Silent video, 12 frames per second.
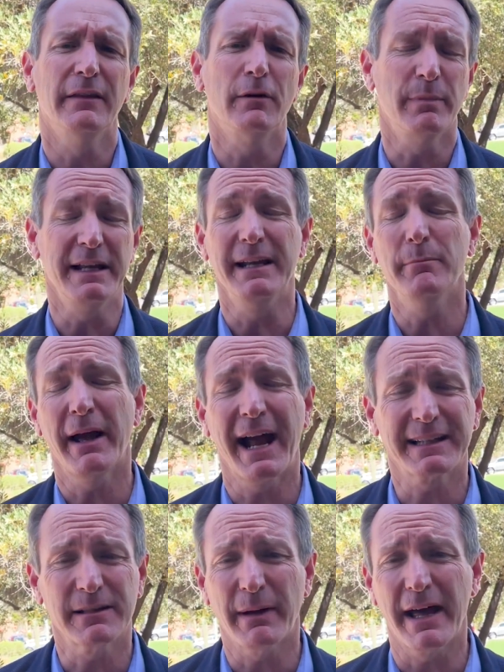They're being
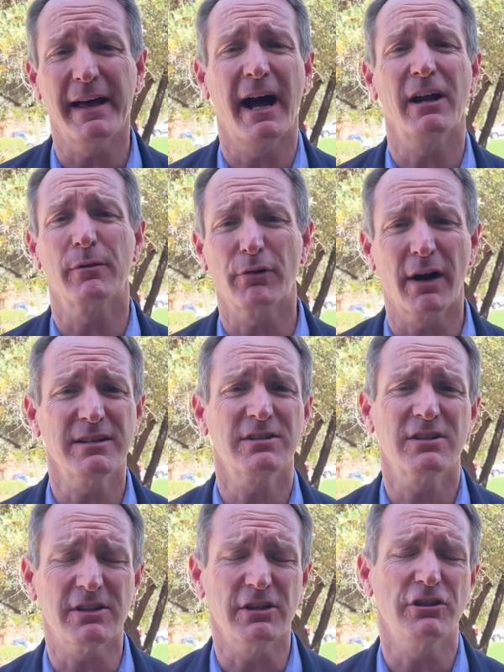impacted by the higher
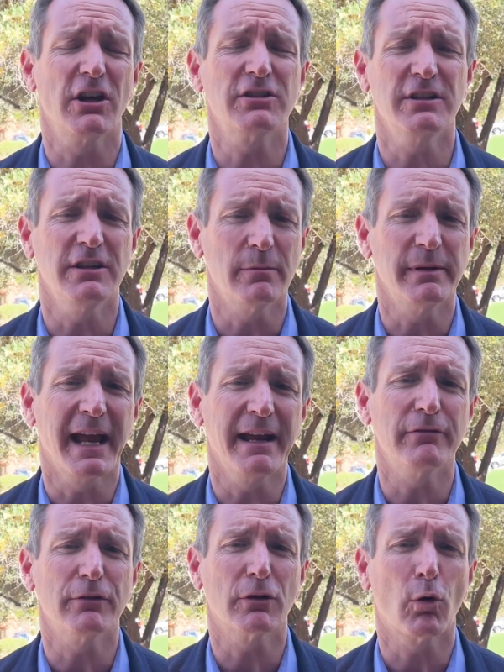prices and adjusting their
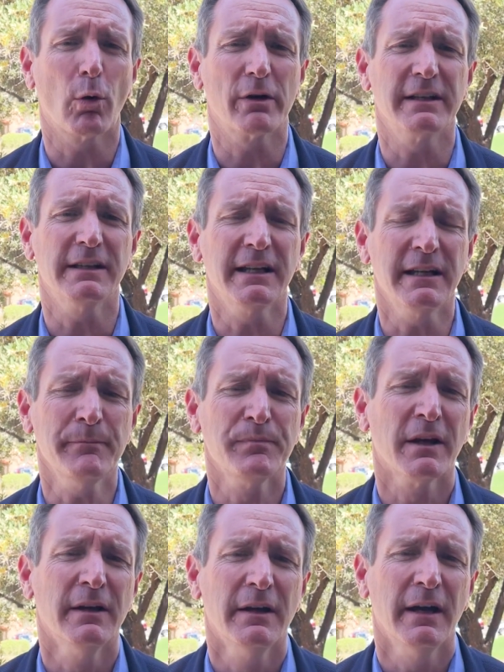behavior accordingly.
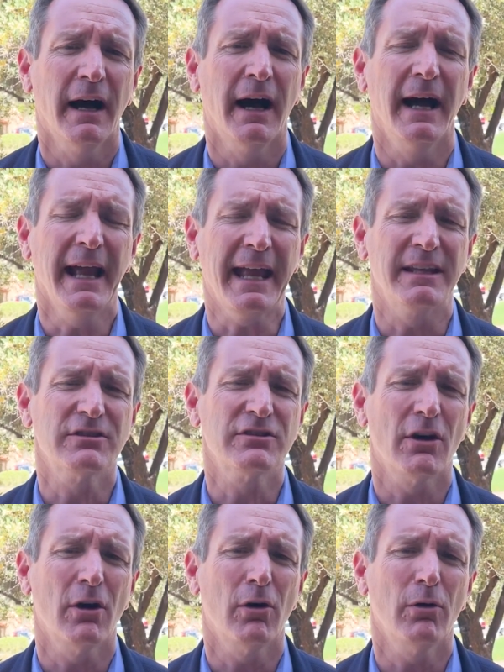And
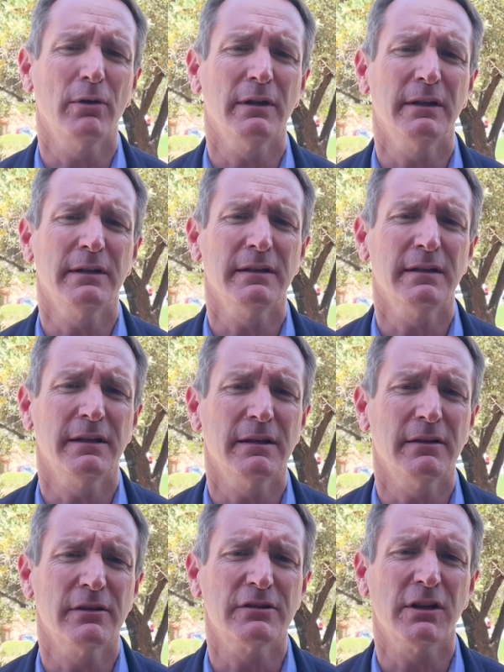so
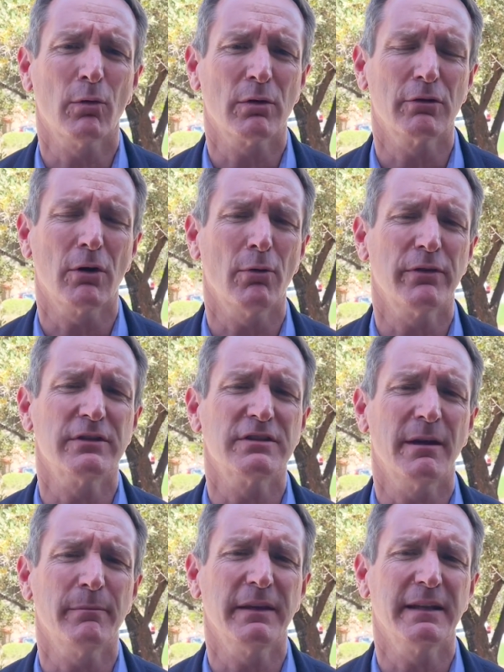the slower growth is
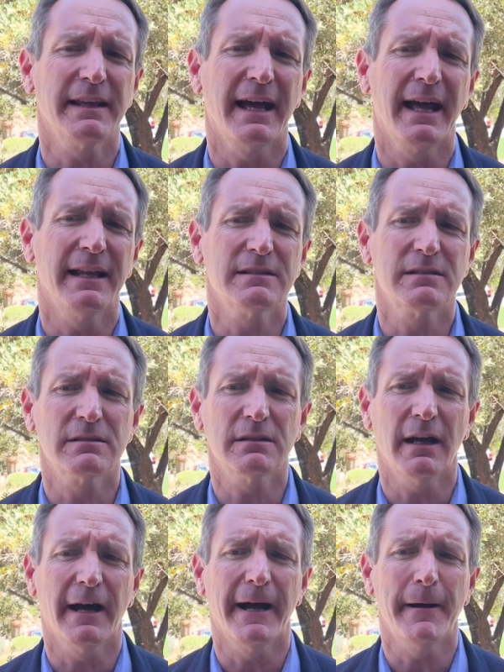something that
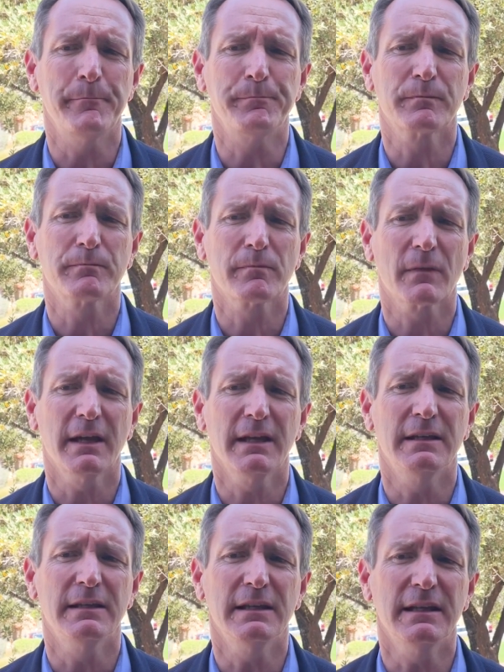
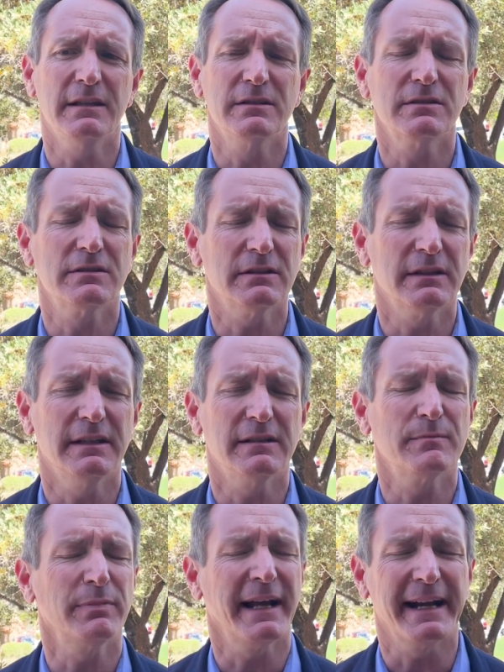is
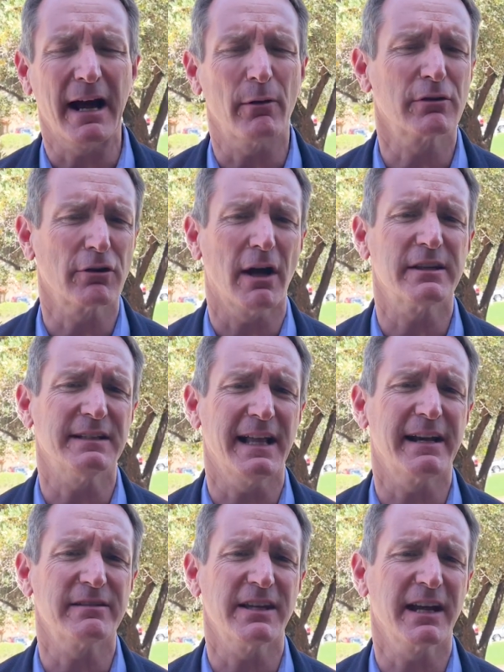playing out across a
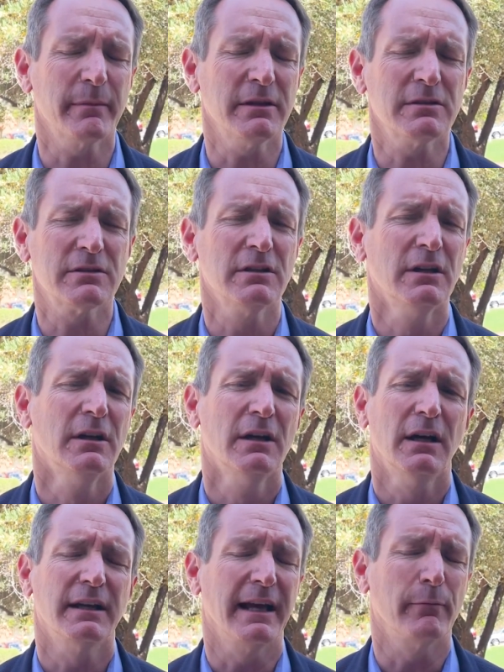lot of segments.
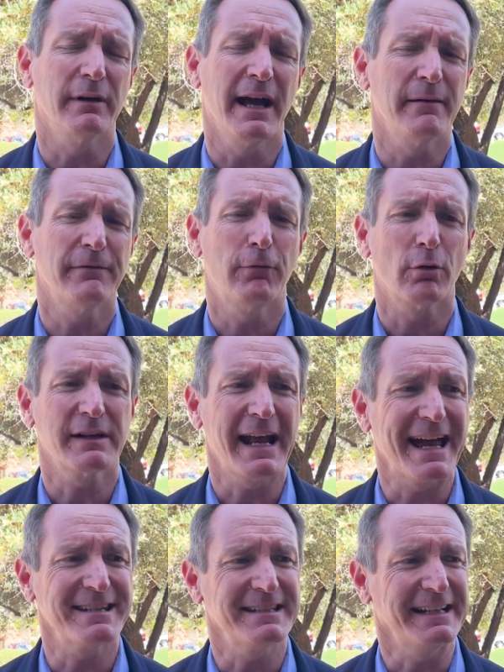Again, we're not
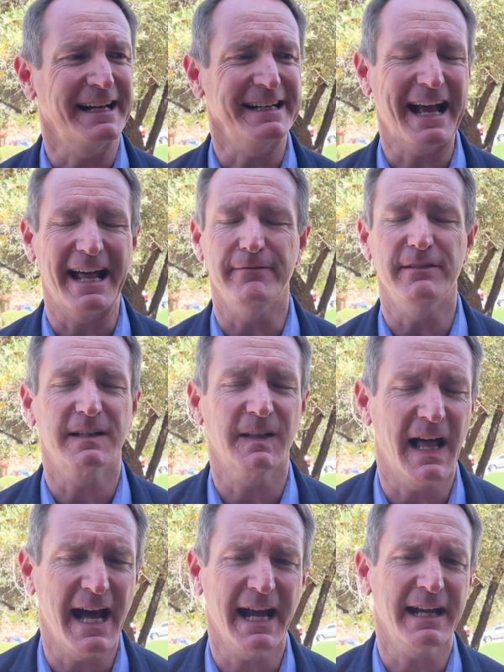forecasting any kind of
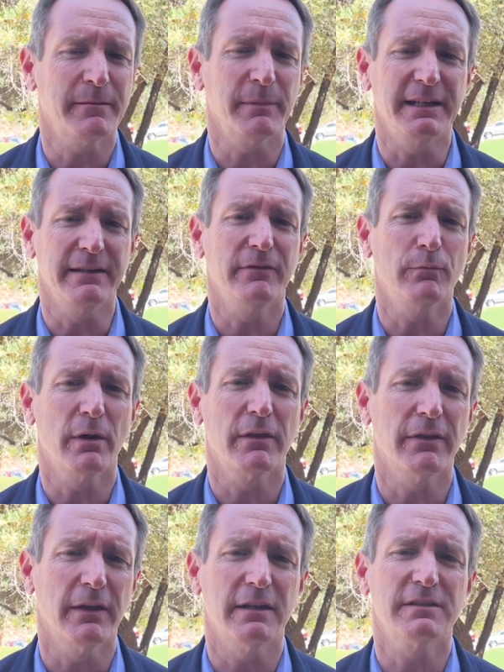decline. I mean, even
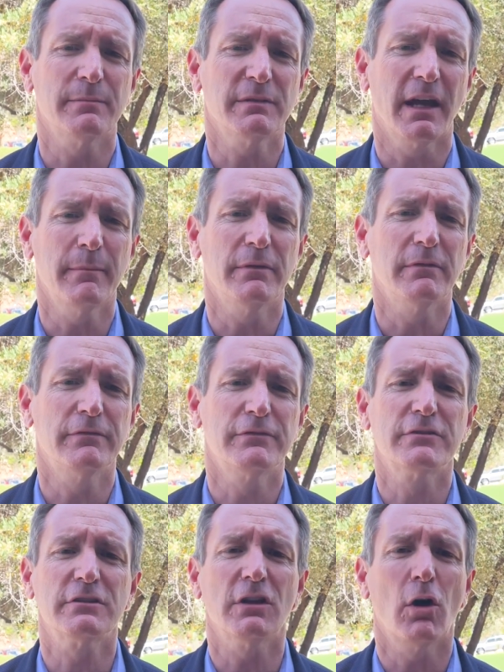with some type of
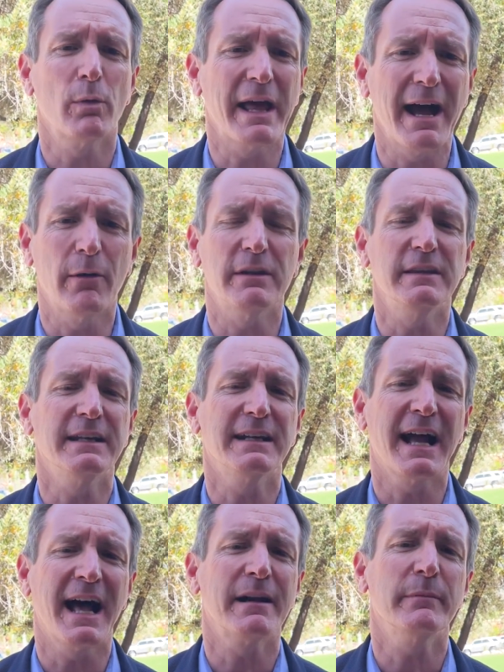slowdown in the
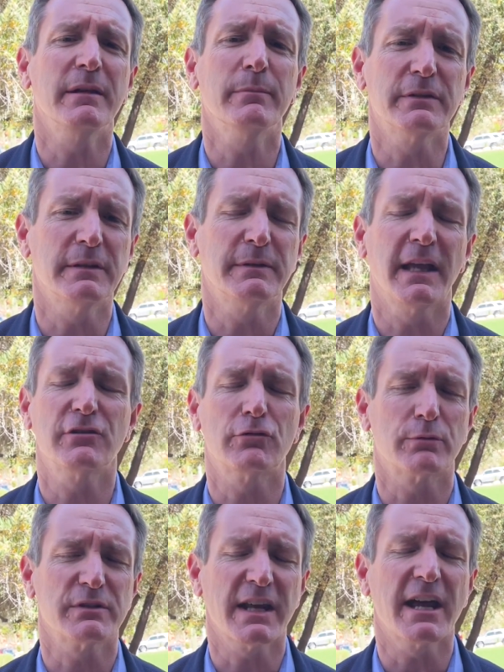economy, potential
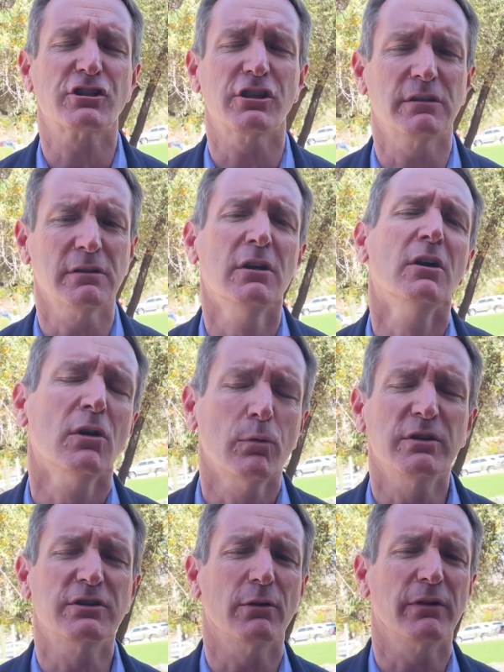recession,
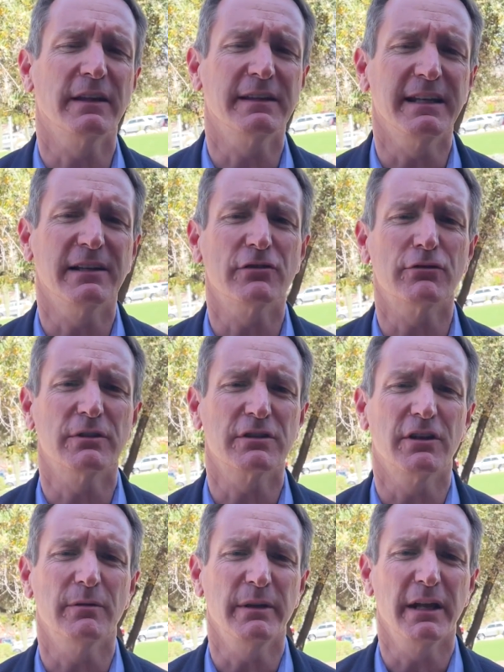we still think the industry is
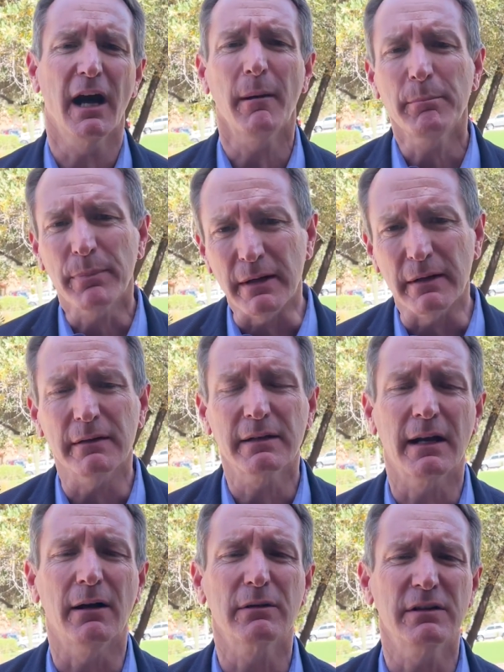going to be up and
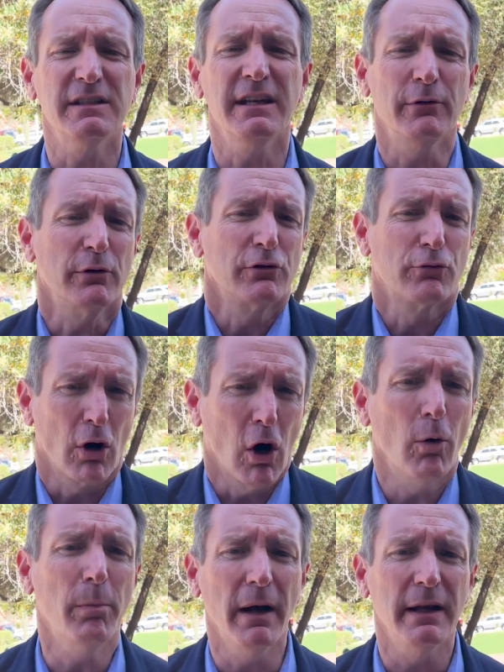continue to
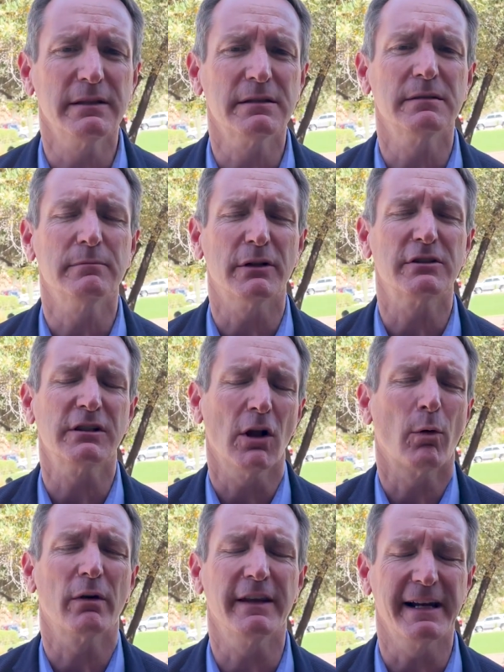grow, but
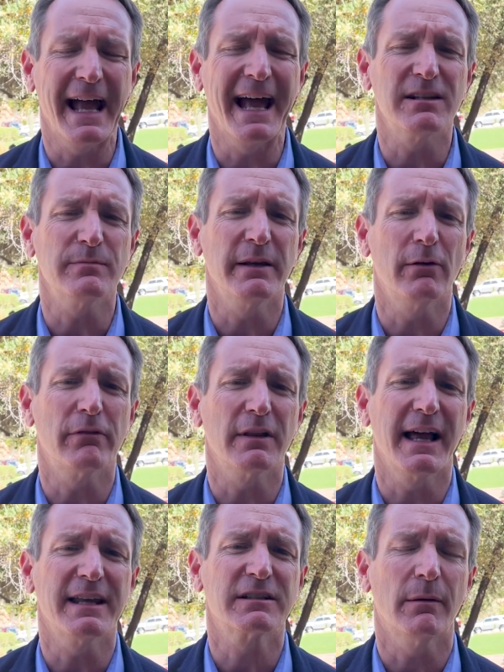slower than it has been over the
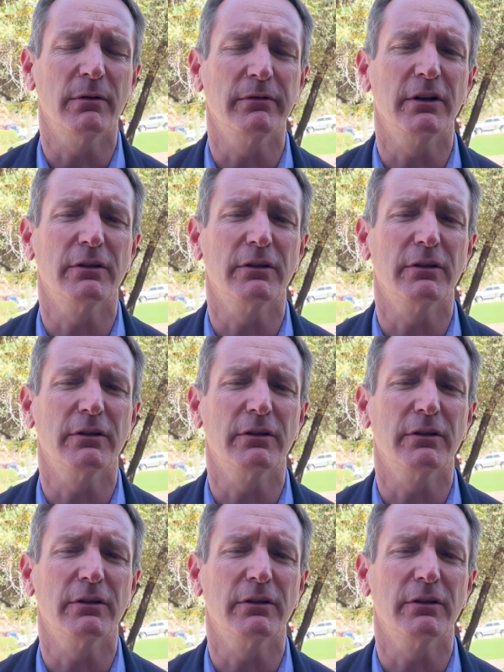last couple of